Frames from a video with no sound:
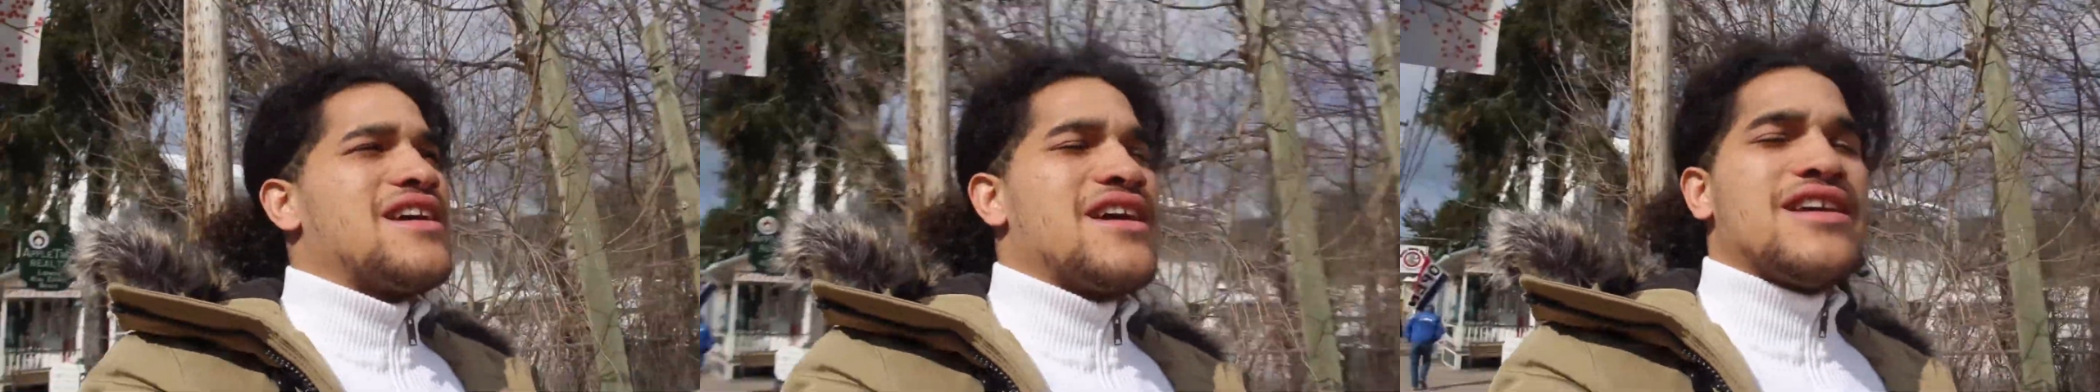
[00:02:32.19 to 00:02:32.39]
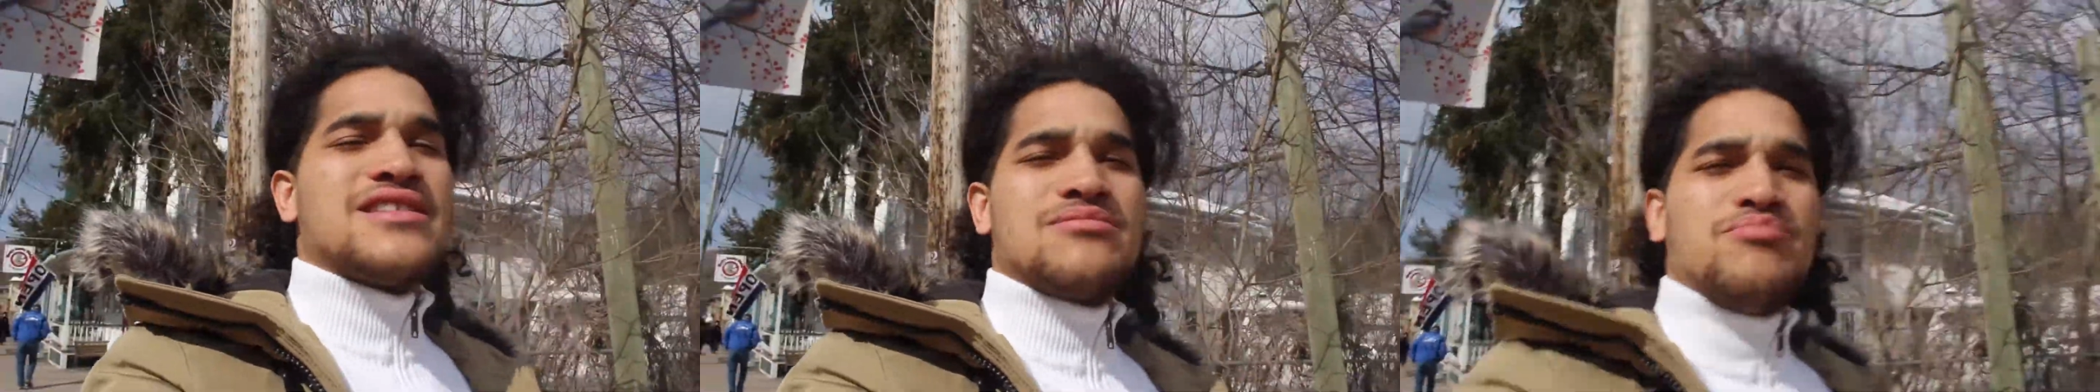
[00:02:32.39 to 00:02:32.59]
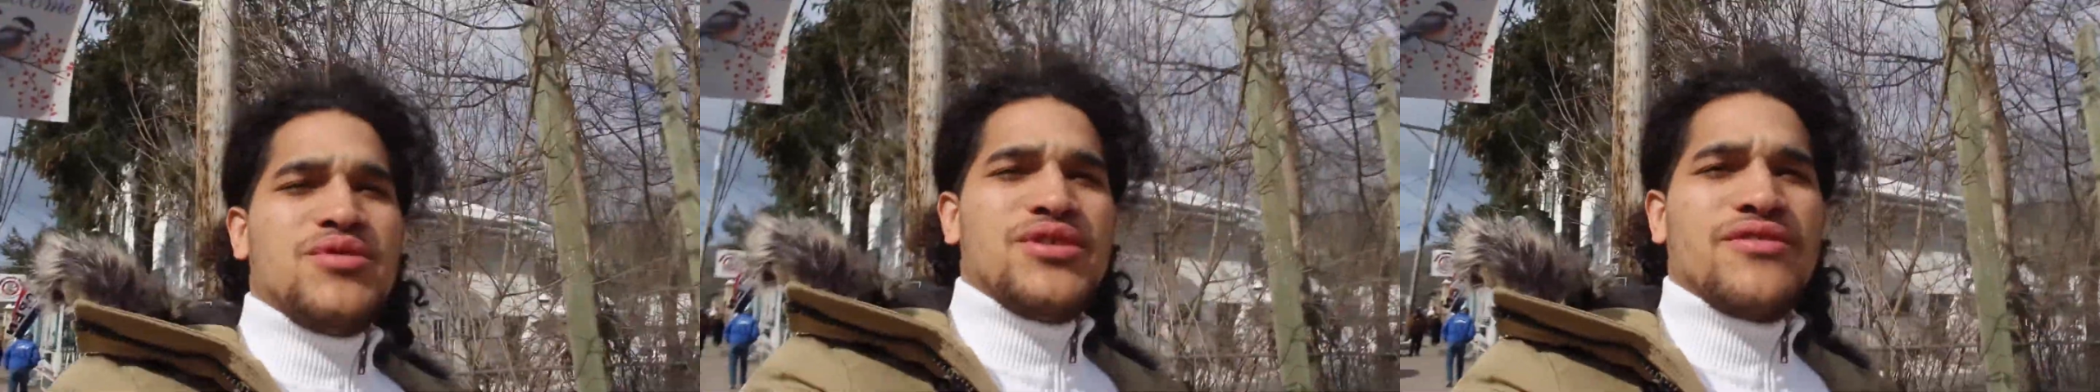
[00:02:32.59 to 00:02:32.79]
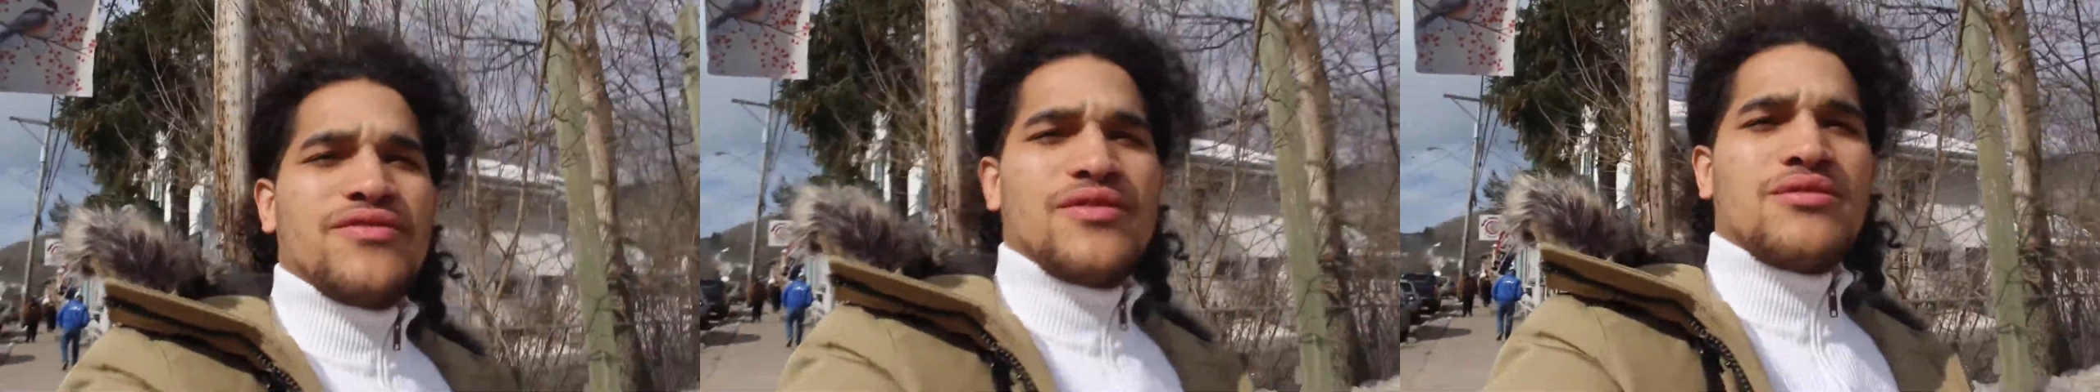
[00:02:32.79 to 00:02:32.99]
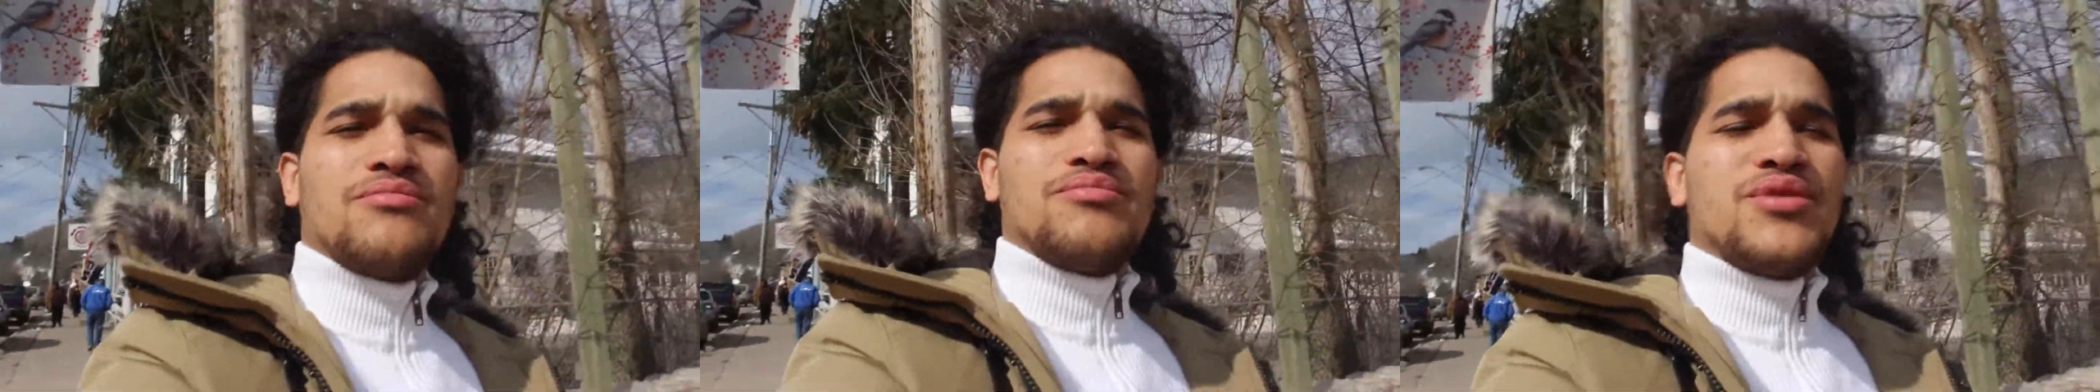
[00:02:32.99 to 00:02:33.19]
It's
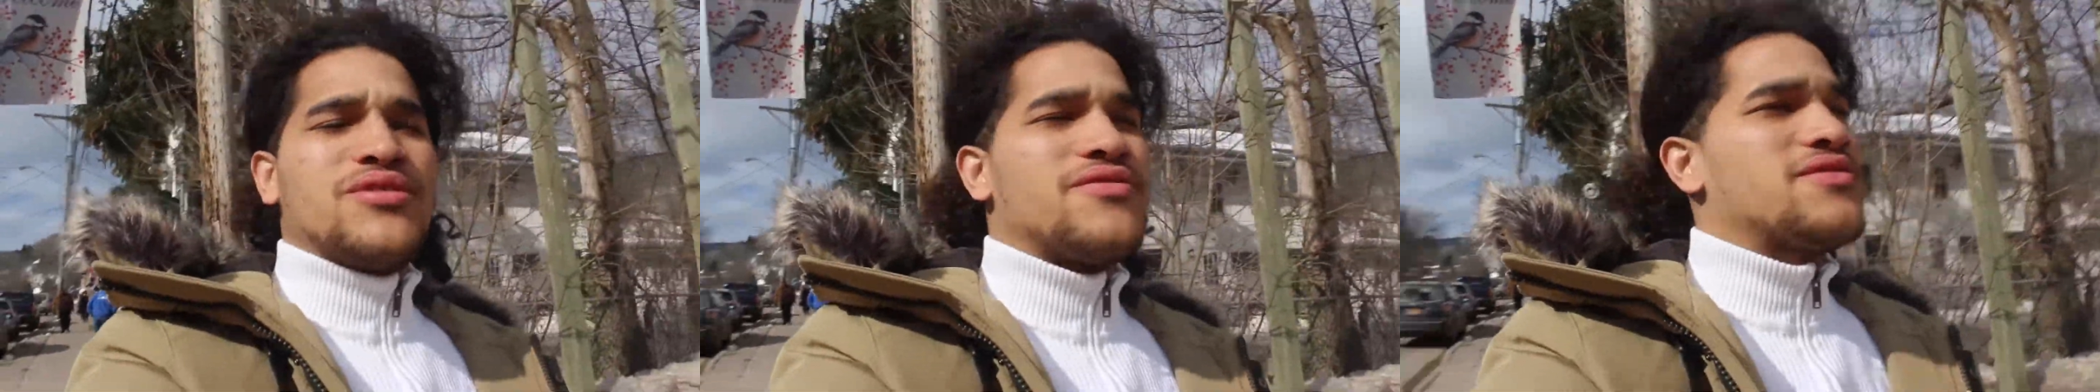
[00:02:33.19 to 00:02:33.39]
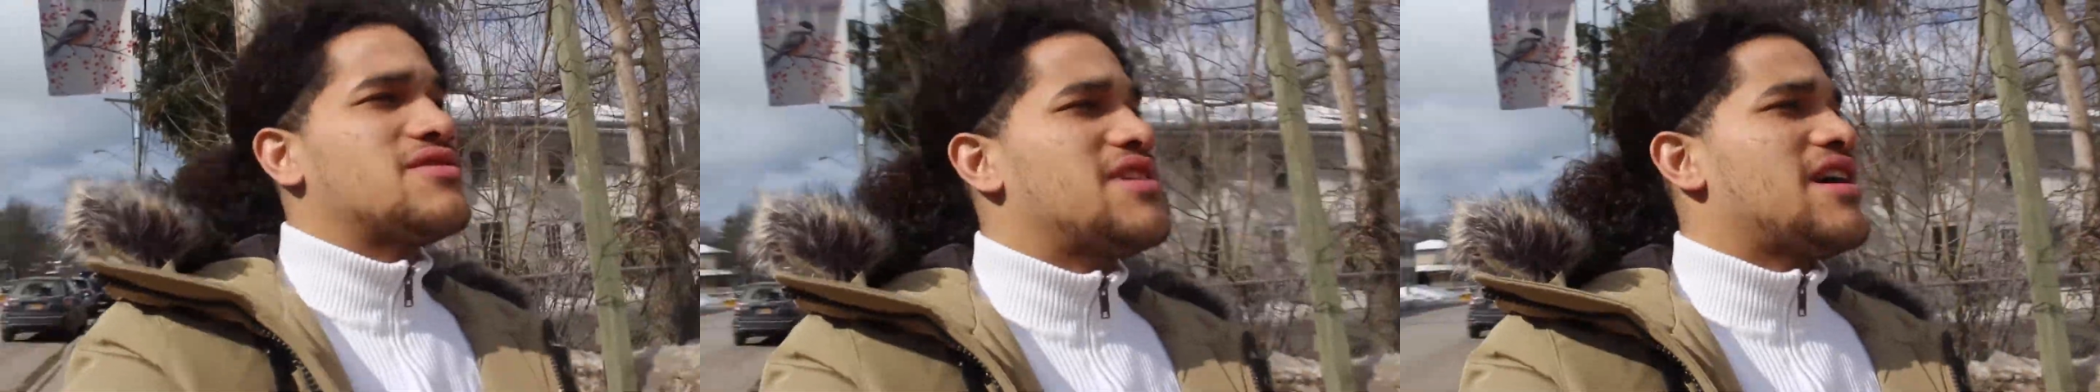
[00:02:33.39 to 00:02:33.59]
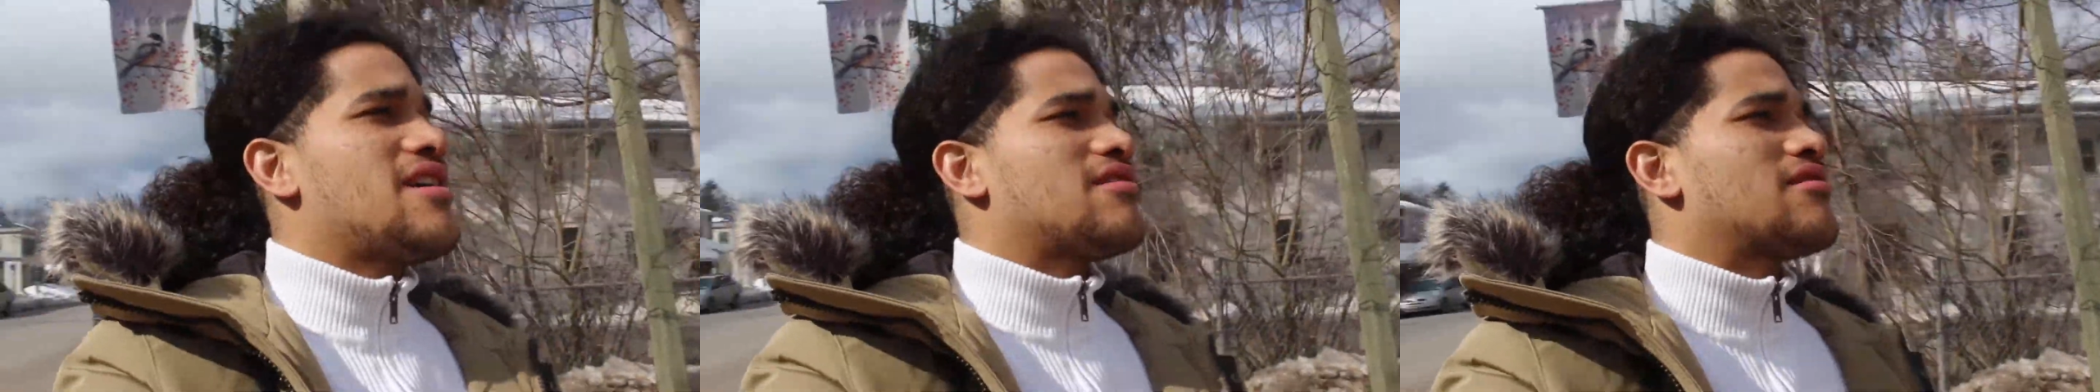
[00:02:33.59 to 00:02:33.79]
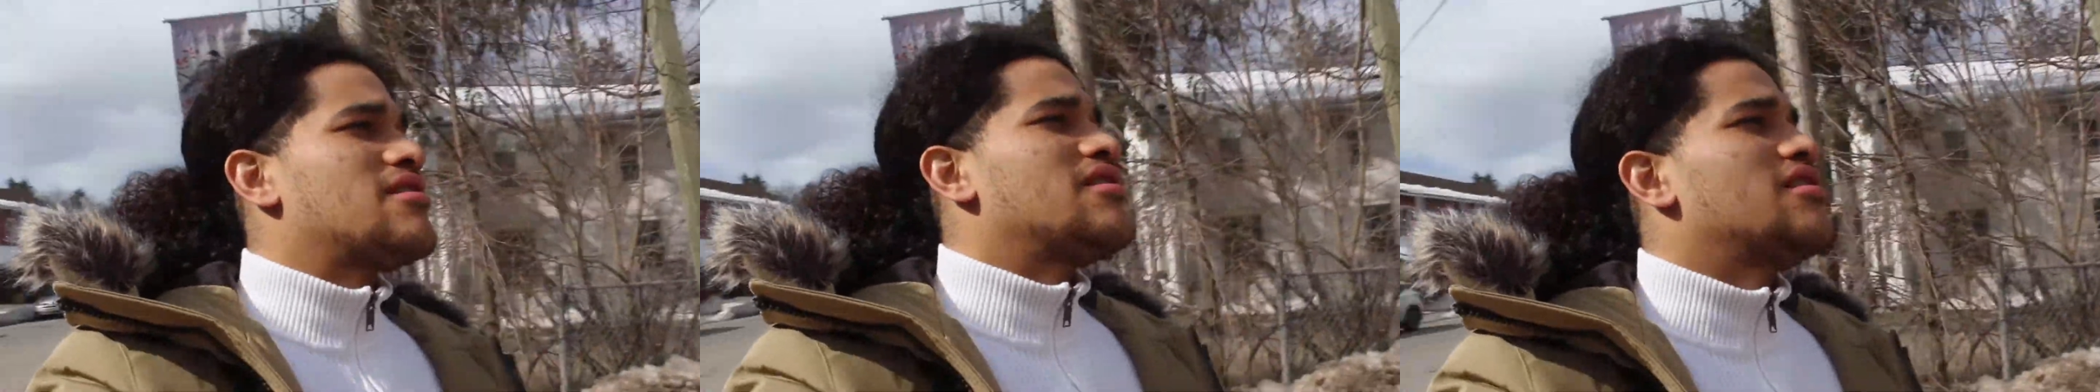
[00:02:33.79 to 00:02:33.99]
beautiful, beautiful town.